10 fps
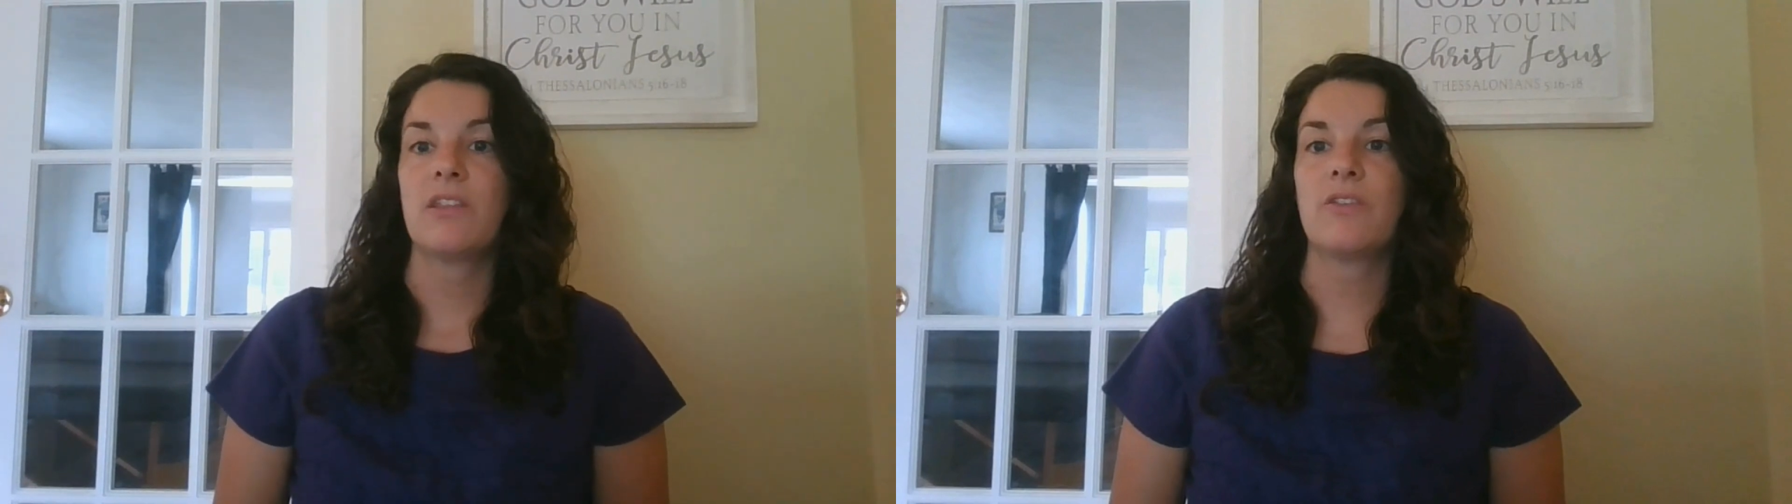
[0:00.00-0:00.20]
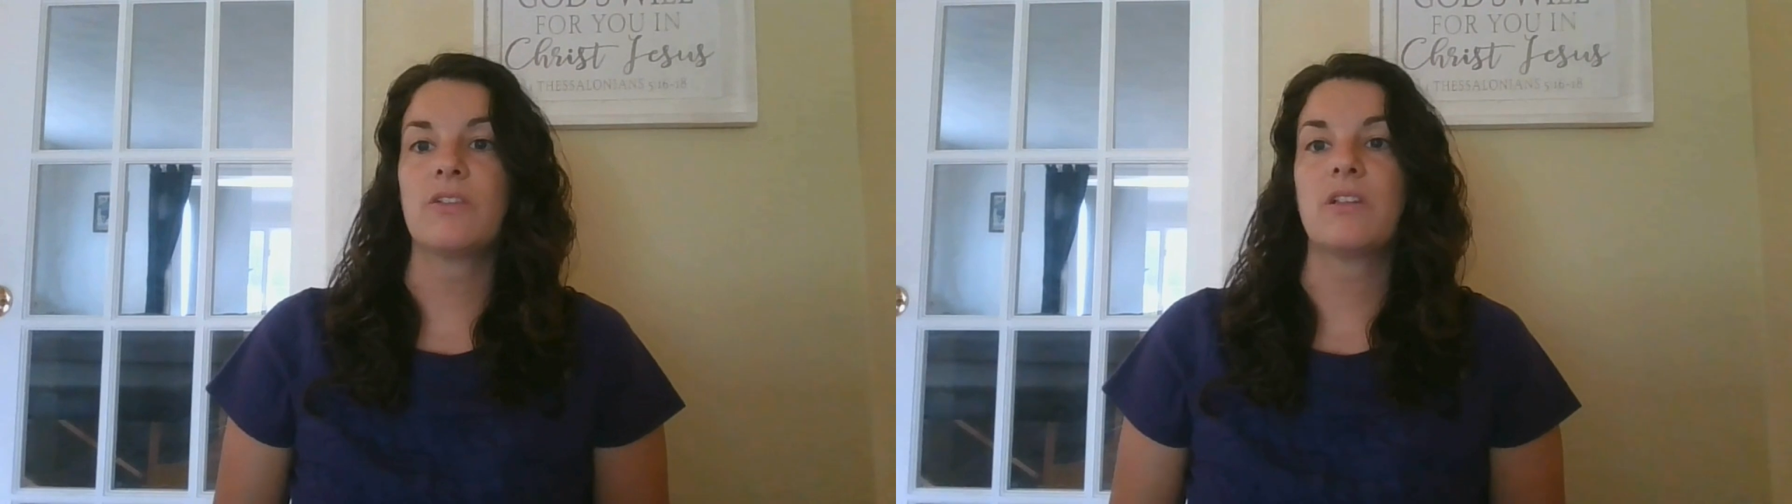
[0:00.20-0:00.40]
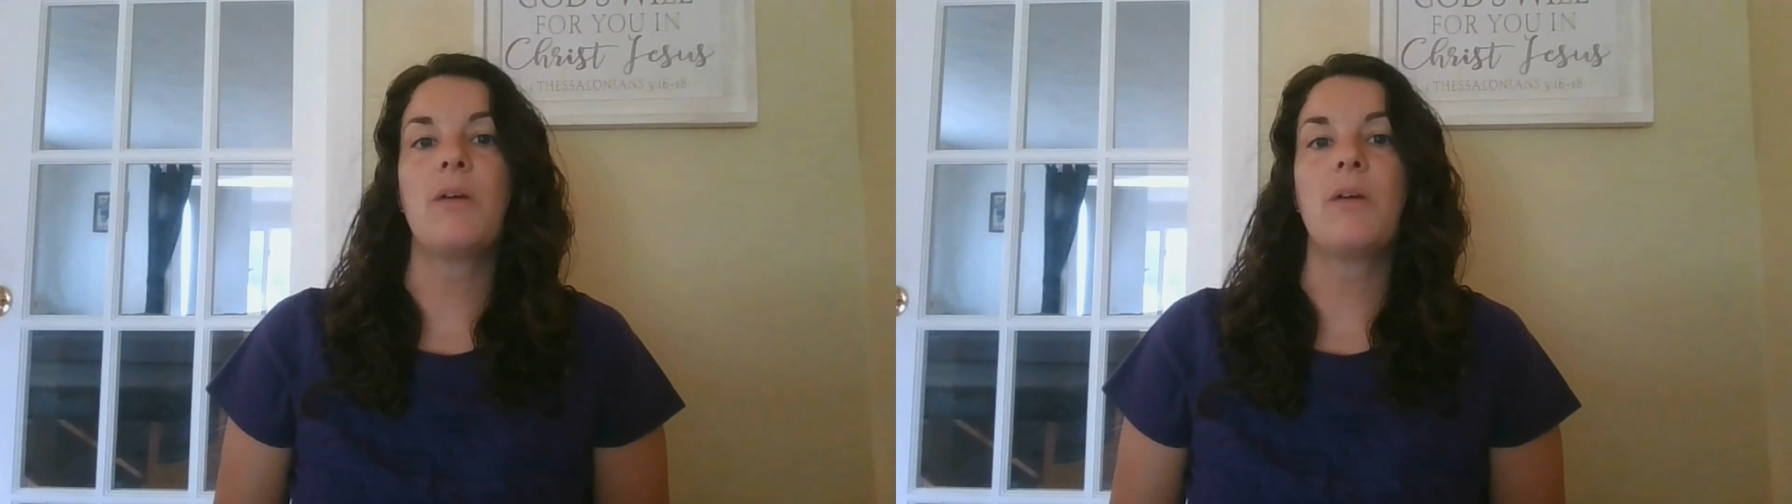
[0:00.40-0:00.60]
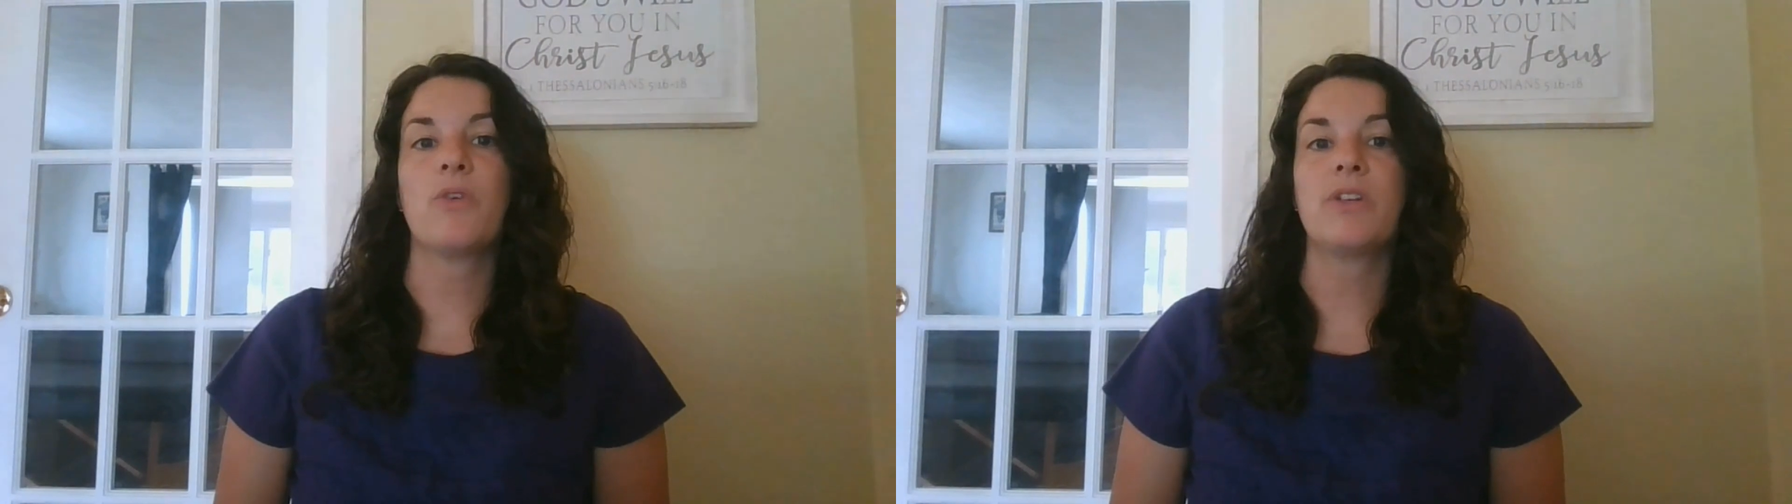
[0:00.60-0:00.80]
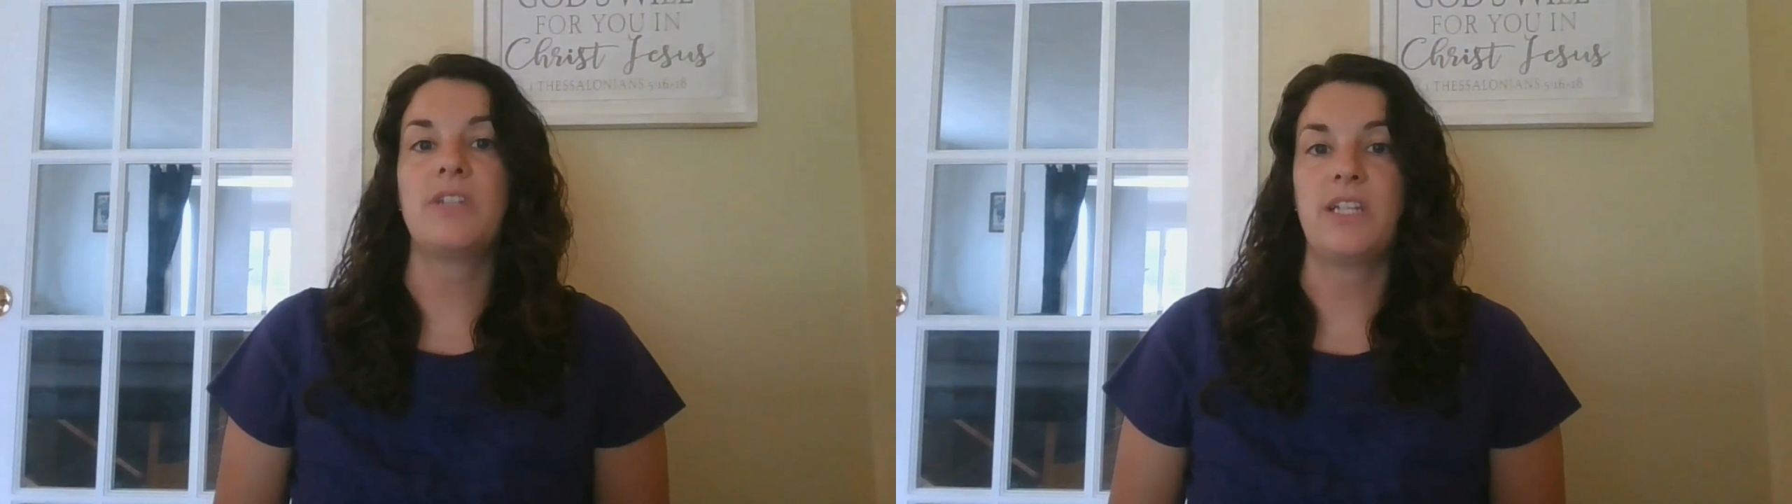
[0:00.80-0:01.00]
There's a lot
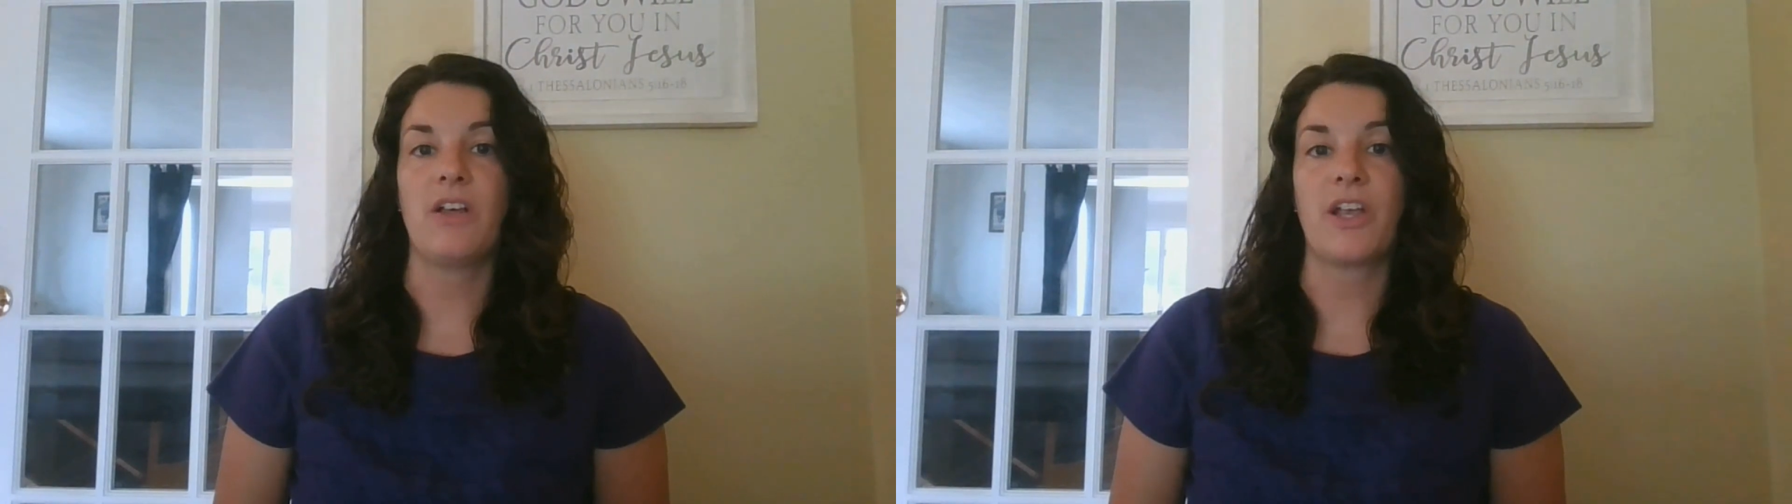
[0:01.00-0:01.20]
more detail I